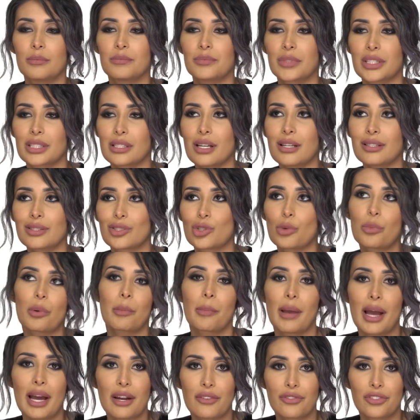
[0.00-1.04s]
It's not super
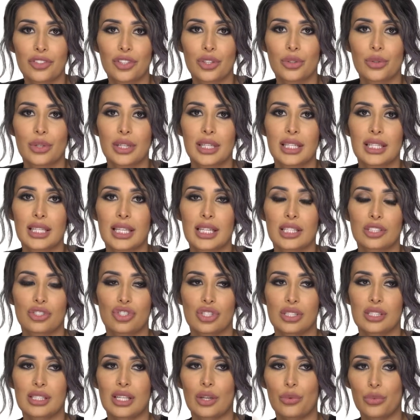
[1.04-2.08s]
bad for you or anything. It
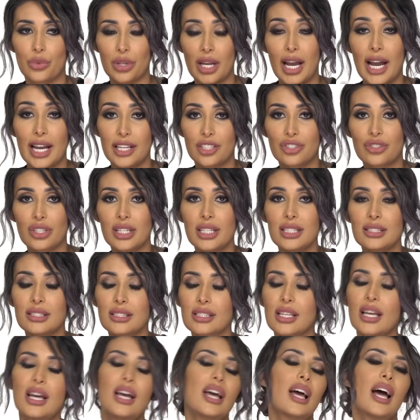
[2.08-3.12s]
just like rehydrates,